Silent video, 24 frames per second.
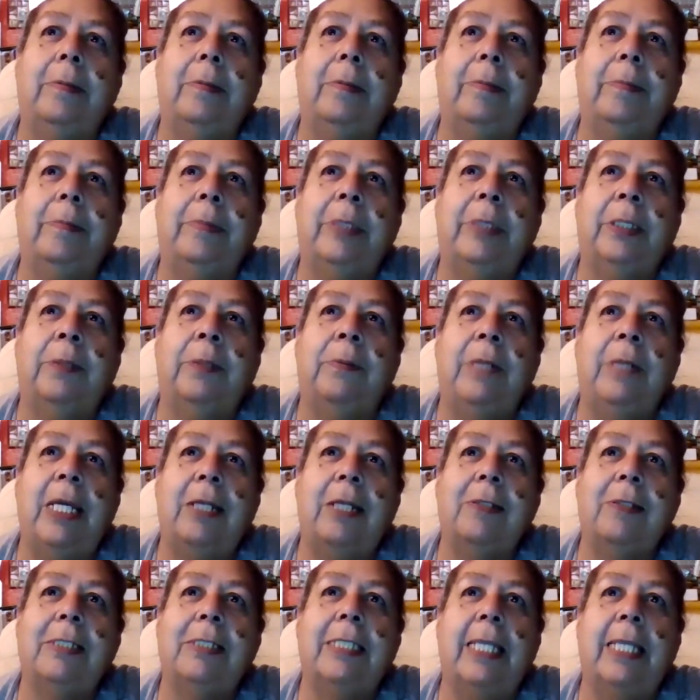the
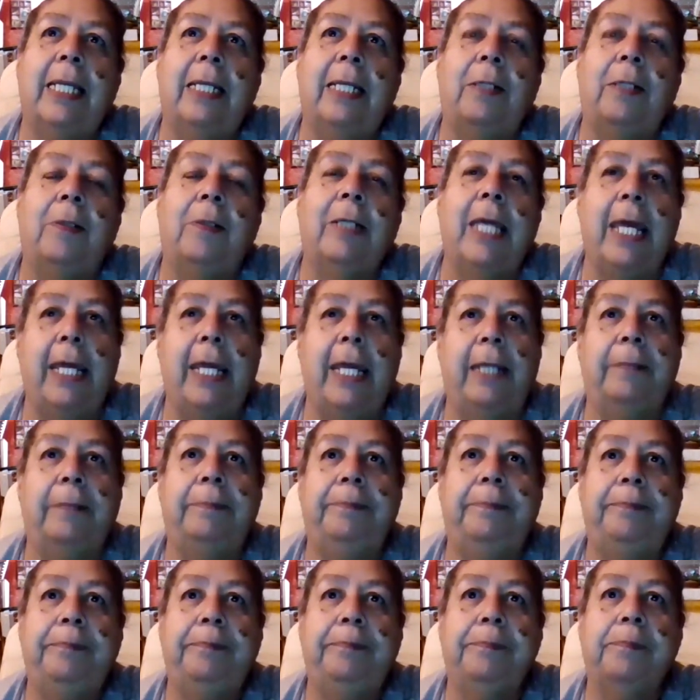creator said, "Okay,
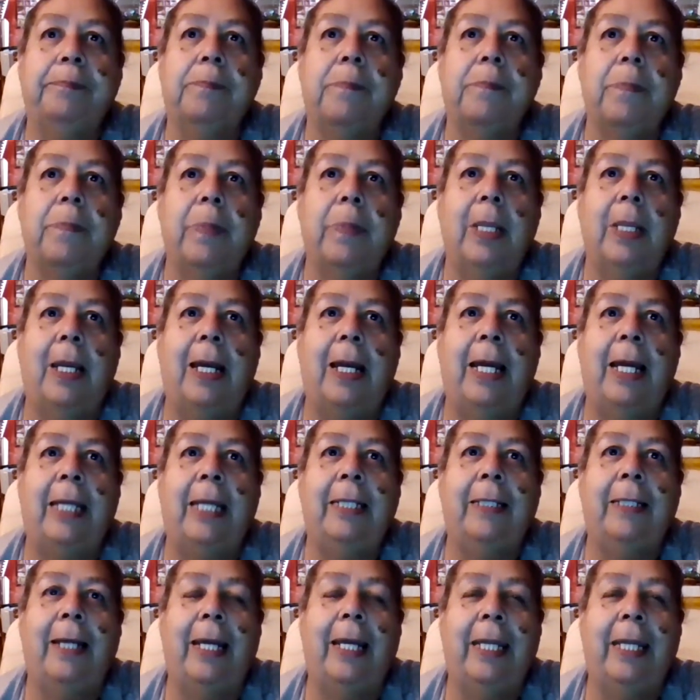
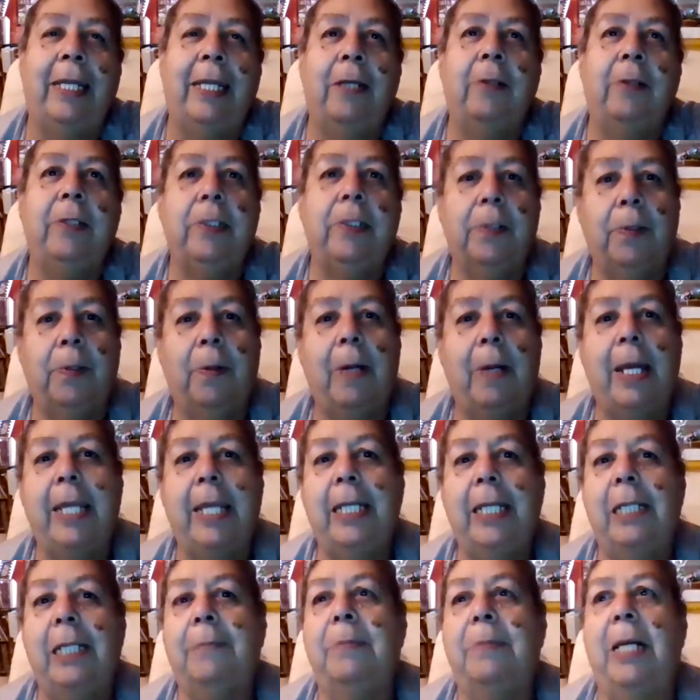I hear you
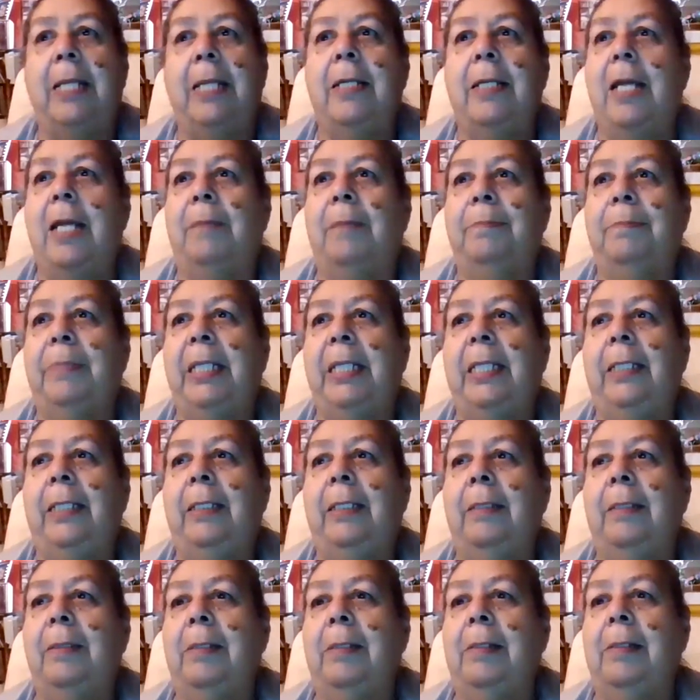crying about not
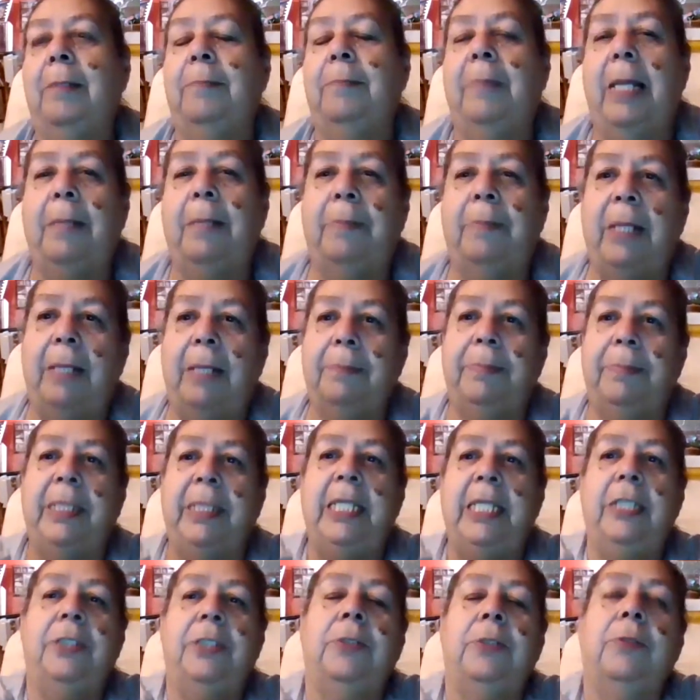being about
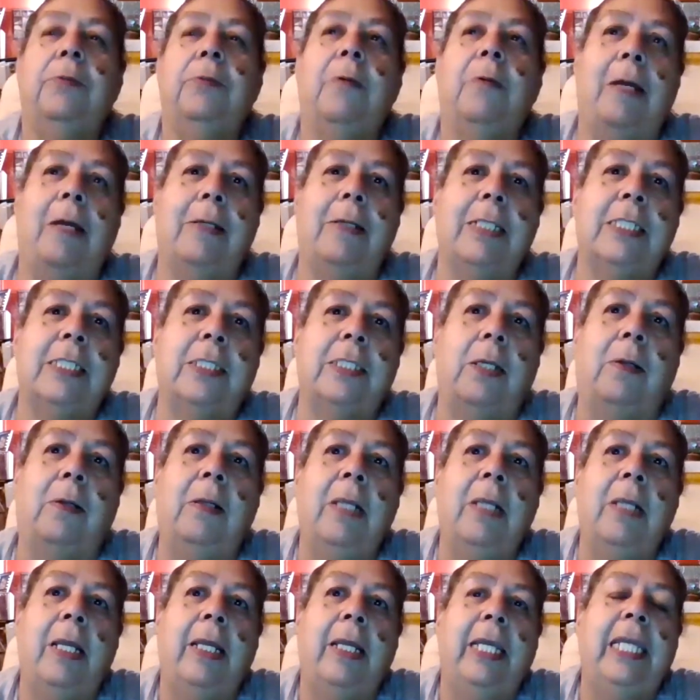being too crowded." So
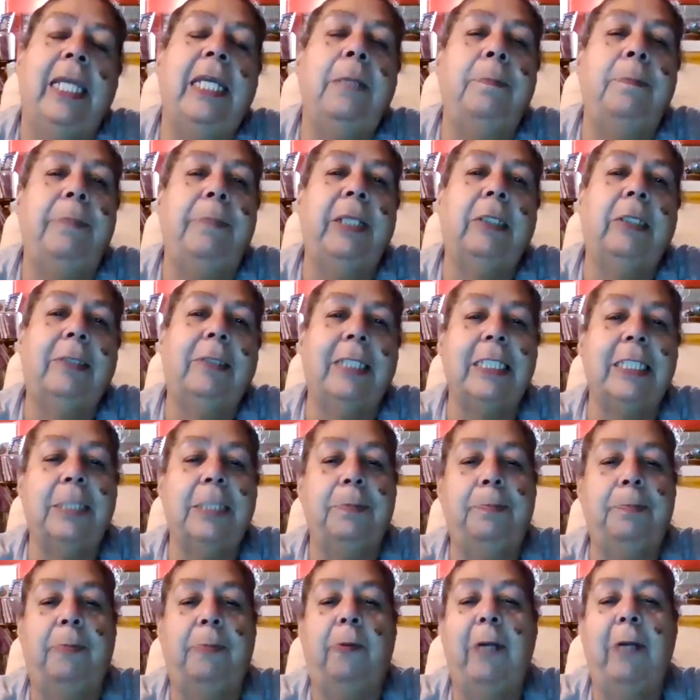he built
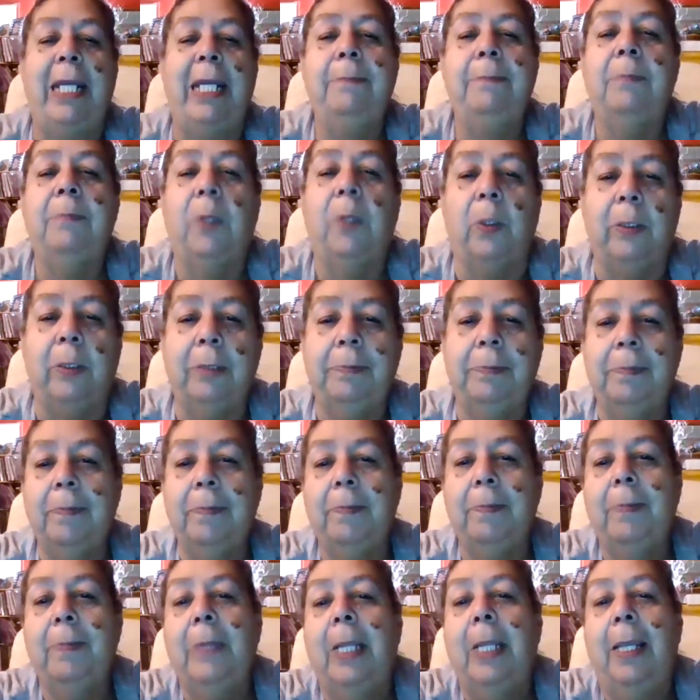this rainbow,
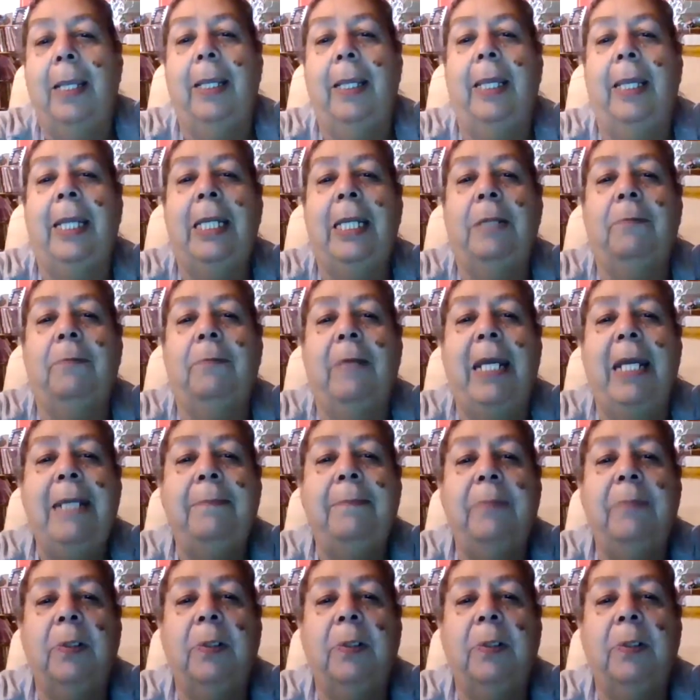and the rainbow